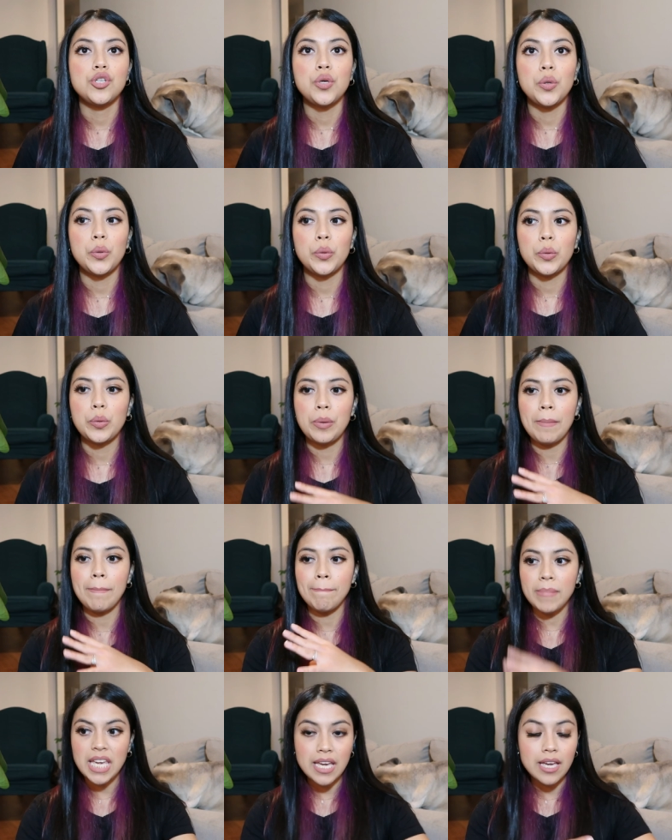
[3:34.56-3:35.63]
to
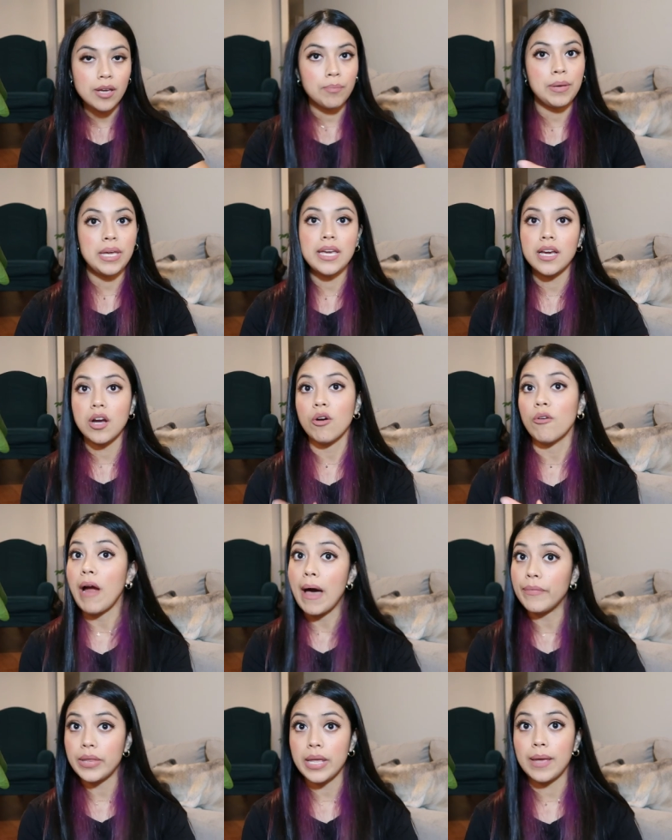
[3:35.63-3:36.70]
me being
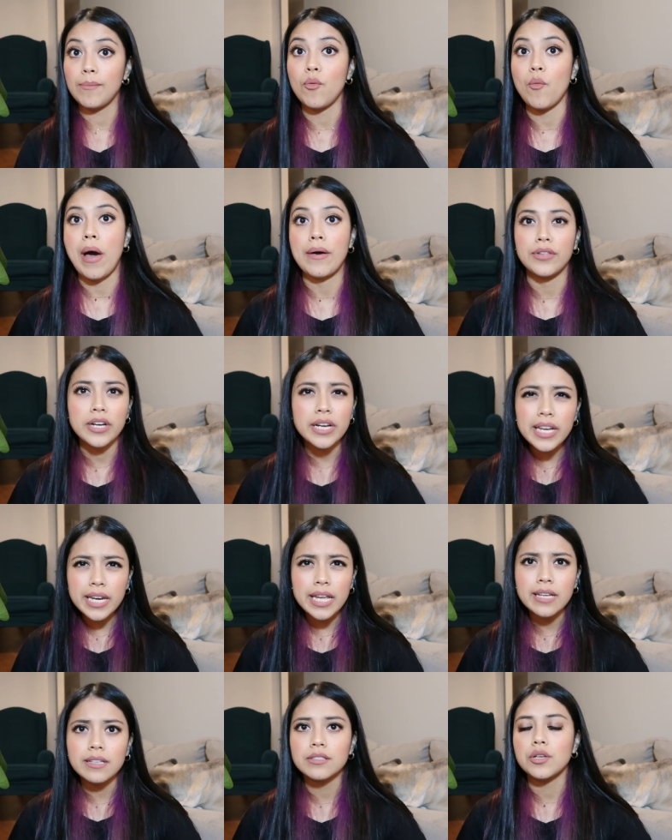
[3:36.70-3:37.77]
around them while they're
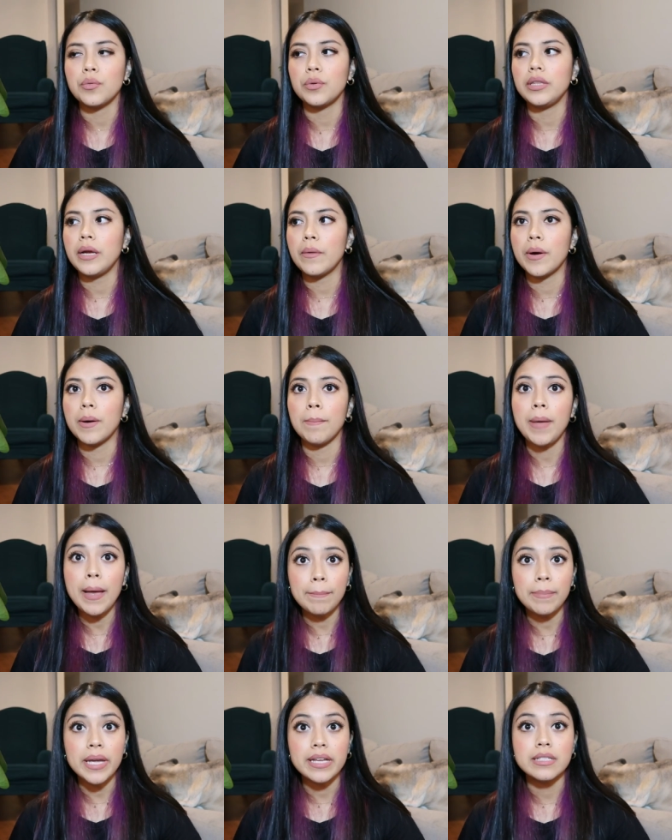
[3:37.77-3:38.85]
eating. So when there were
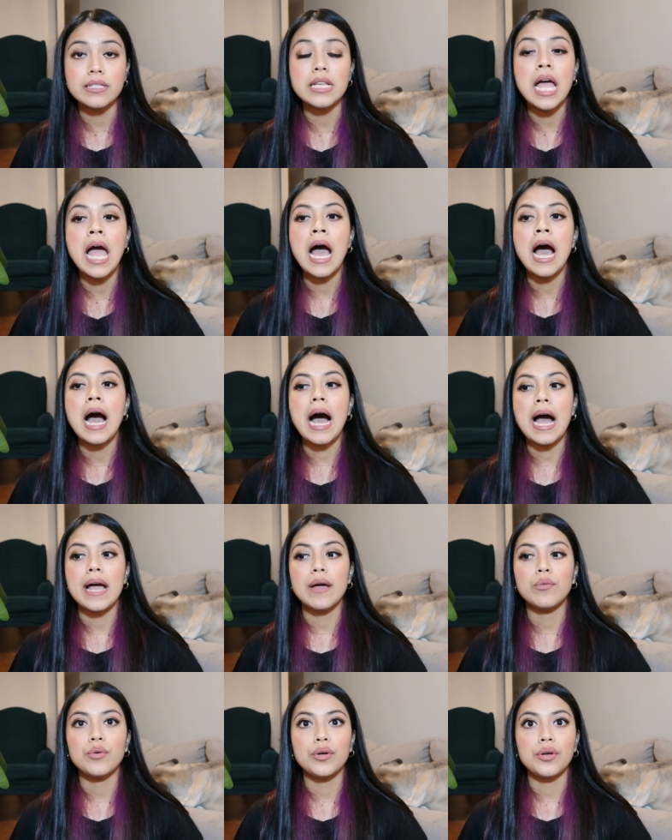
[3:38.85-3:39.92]
puppies,
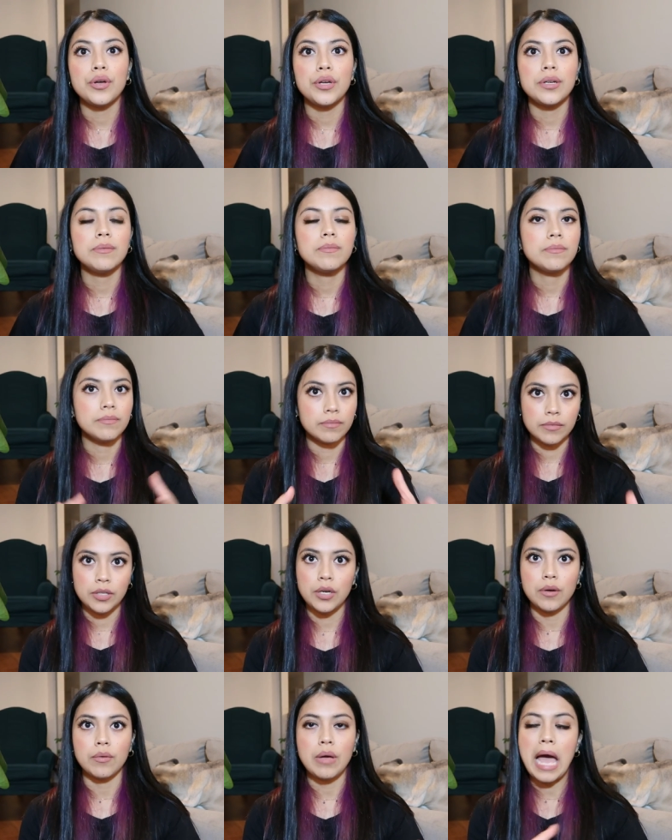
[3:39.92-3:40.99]
I would,
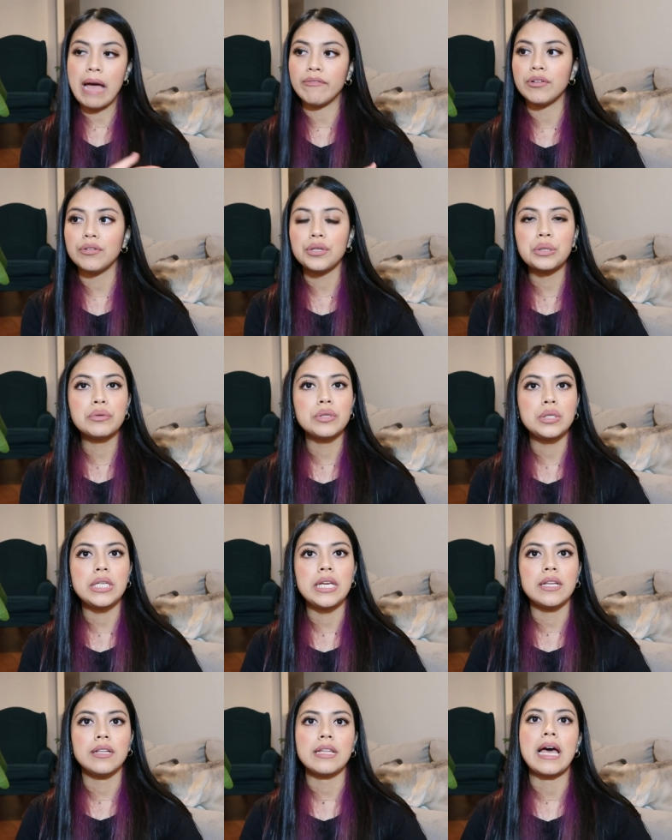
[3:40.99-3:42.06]
you know, have our little
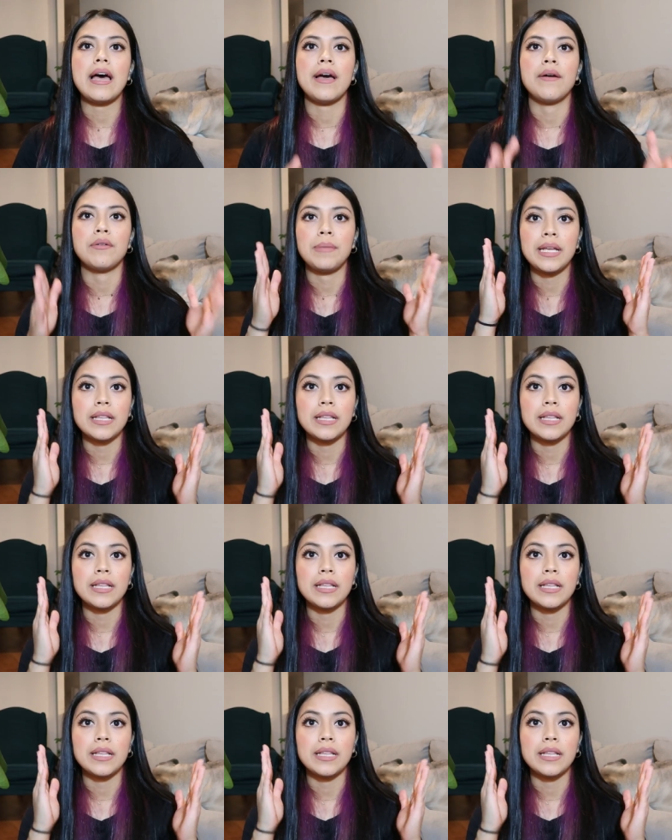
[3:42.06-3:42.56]
routine that I would